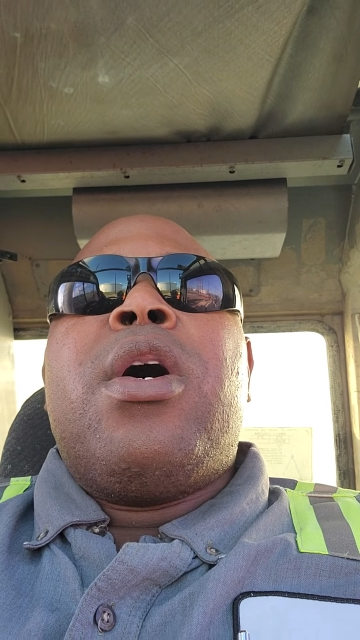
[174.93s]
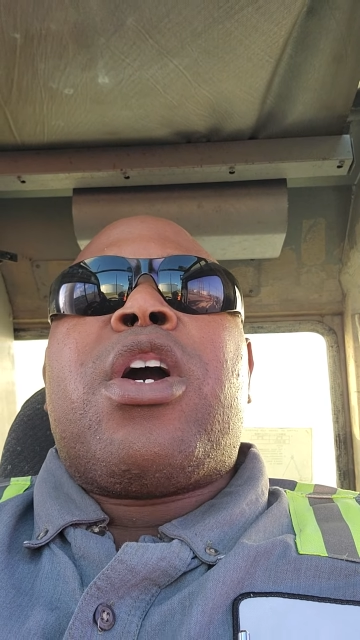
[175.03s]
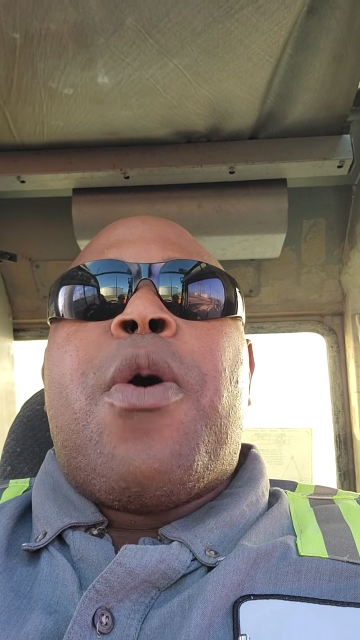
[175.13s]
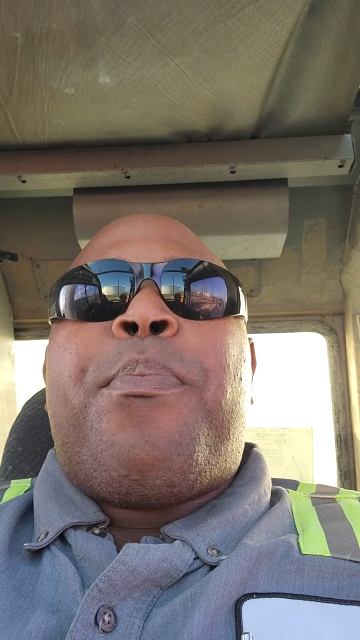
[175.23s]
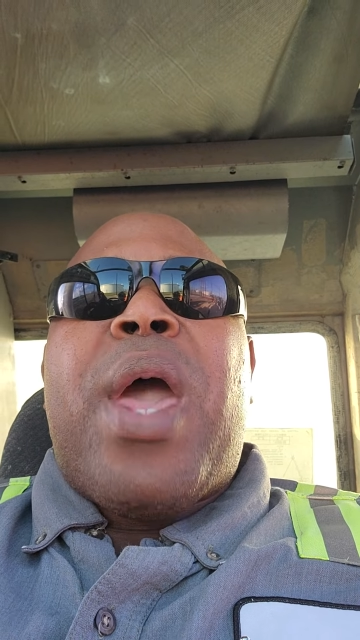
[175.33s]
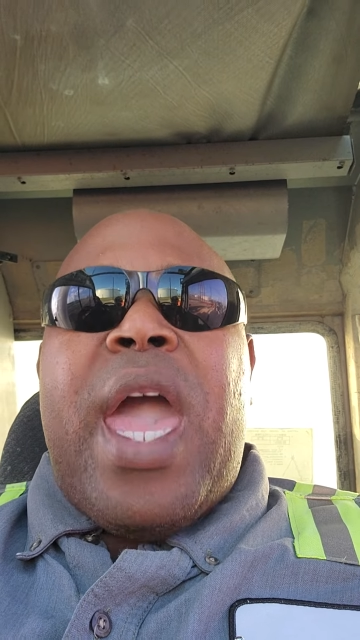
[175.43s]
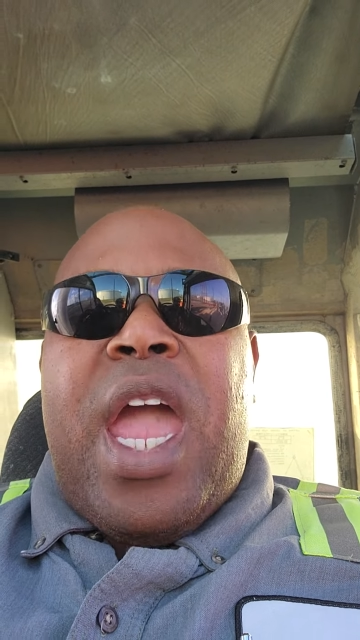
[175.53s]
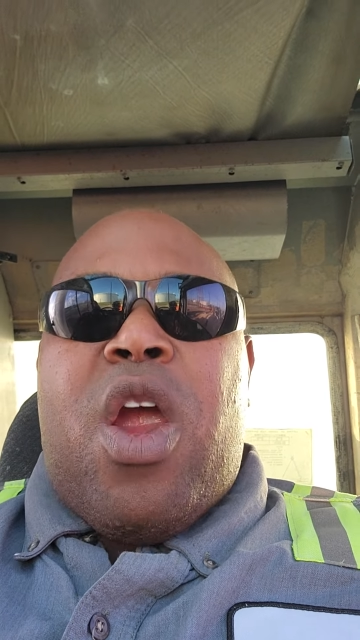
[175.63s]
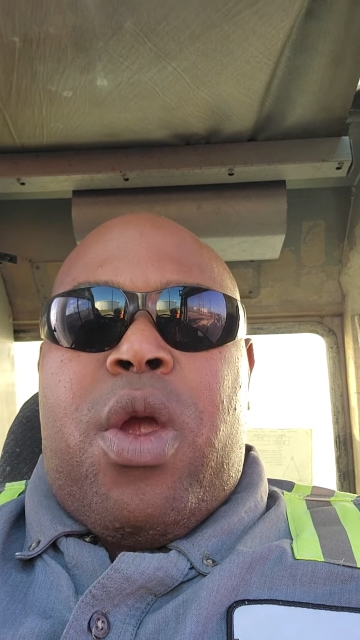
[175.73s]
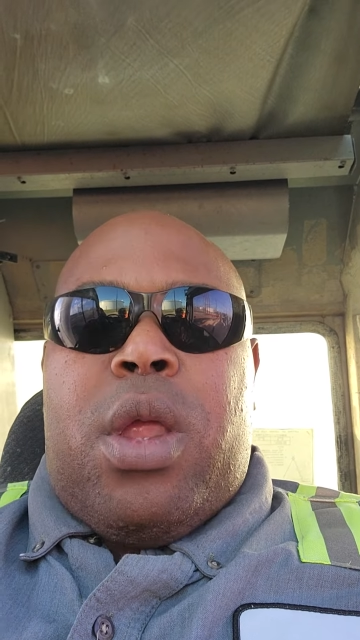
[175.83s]

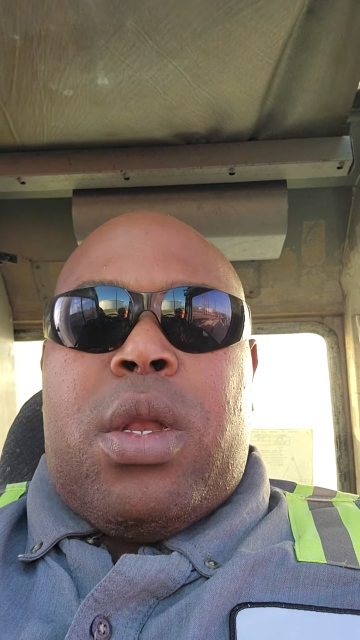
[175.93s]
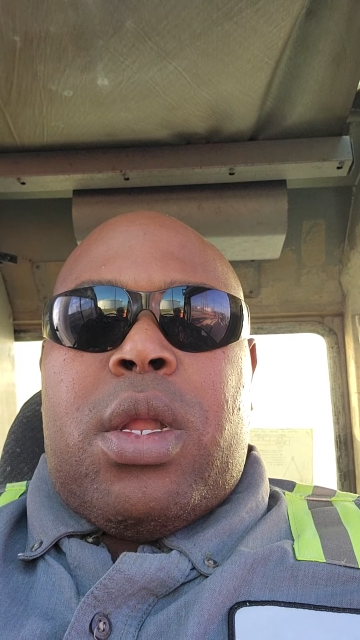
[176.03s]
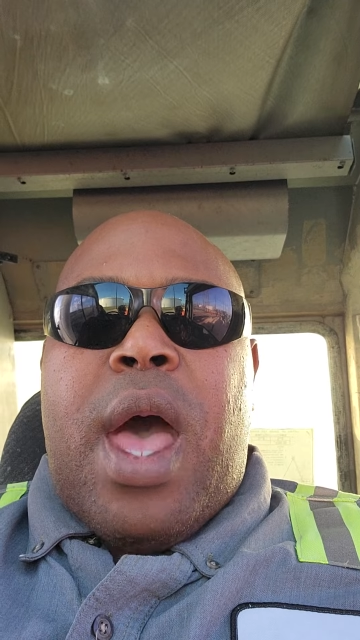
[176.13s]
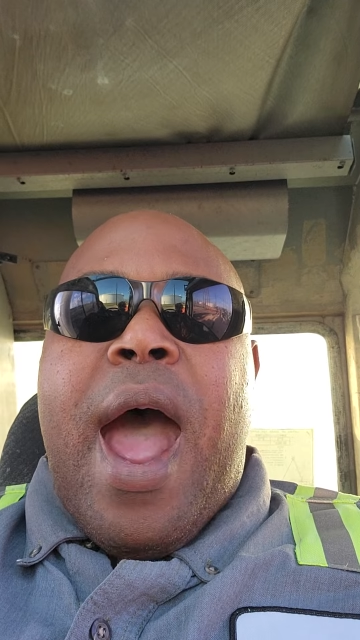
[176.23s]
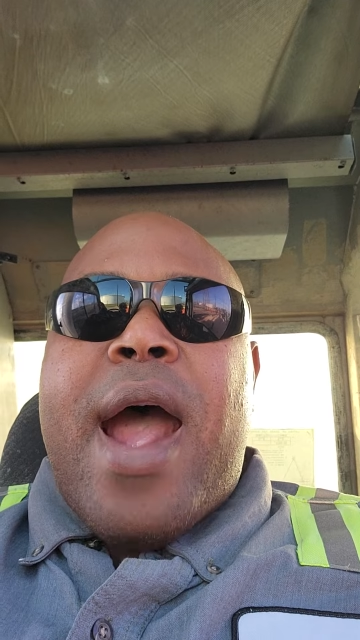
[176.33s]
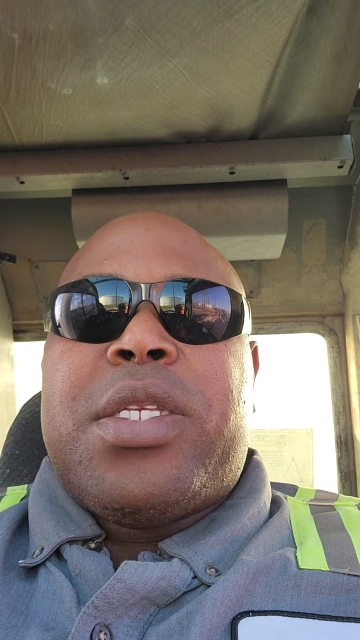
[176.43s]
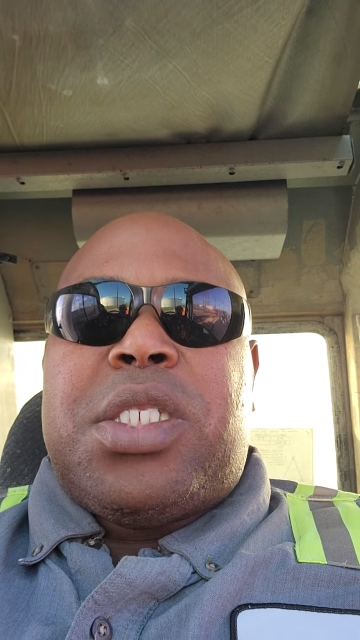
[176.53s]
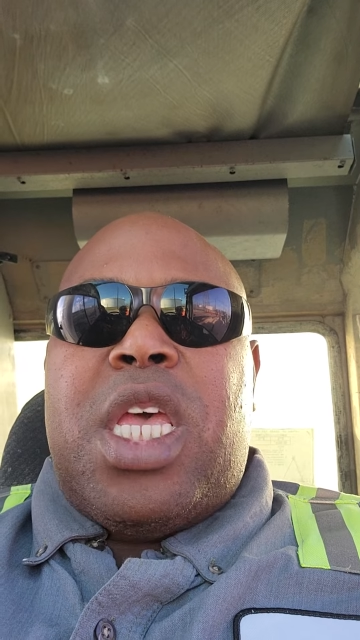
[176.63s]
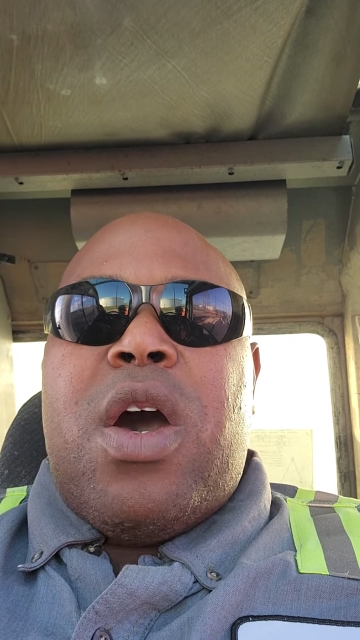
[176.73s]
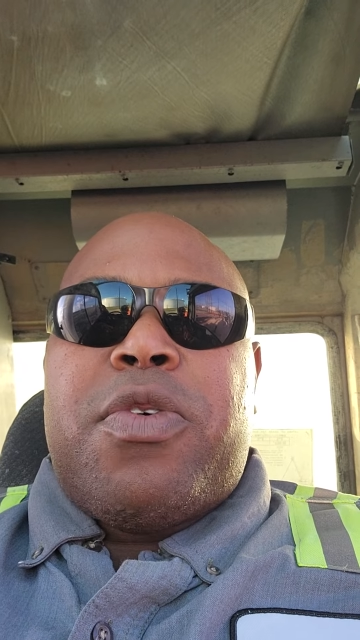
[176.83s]
comparing
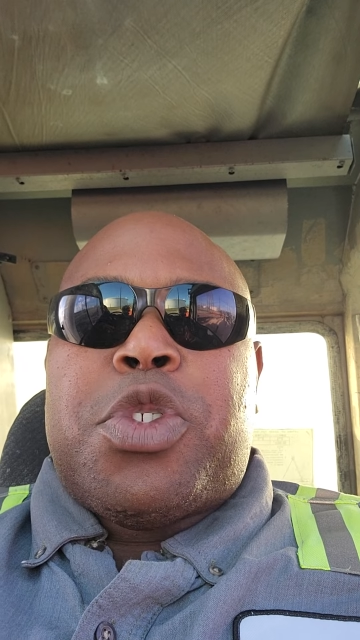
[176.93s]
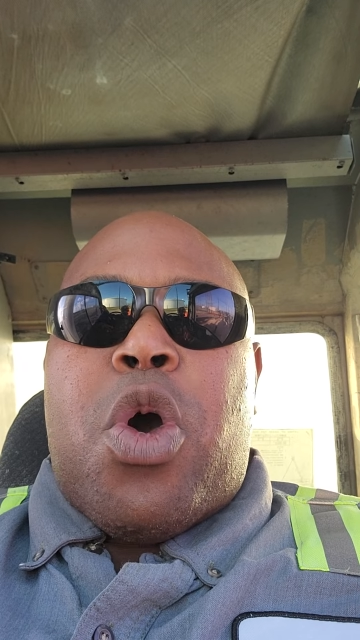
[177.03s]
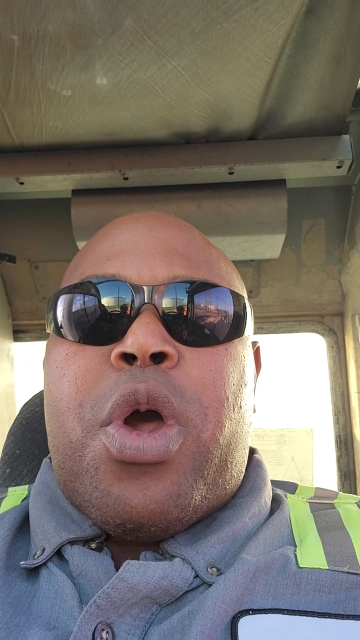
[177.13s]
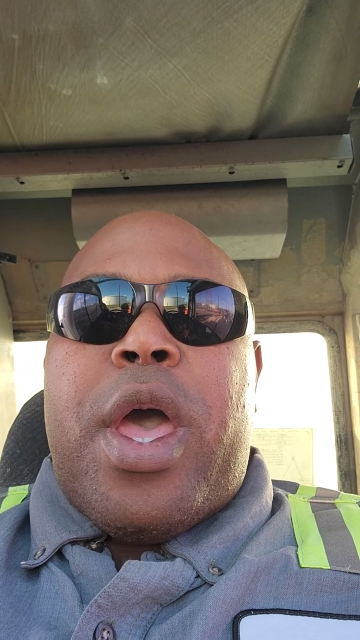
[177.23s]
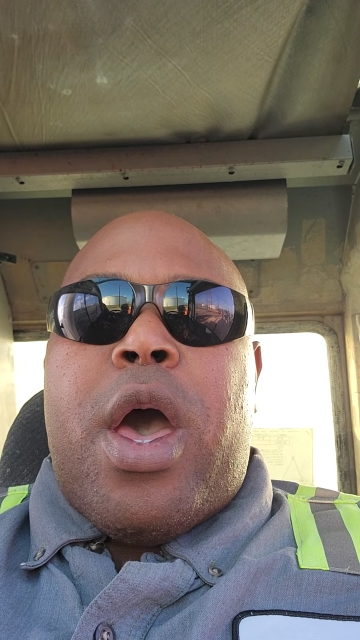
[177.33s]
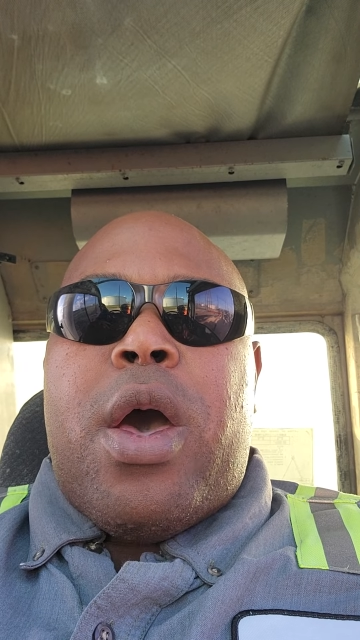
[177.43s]
ourselves or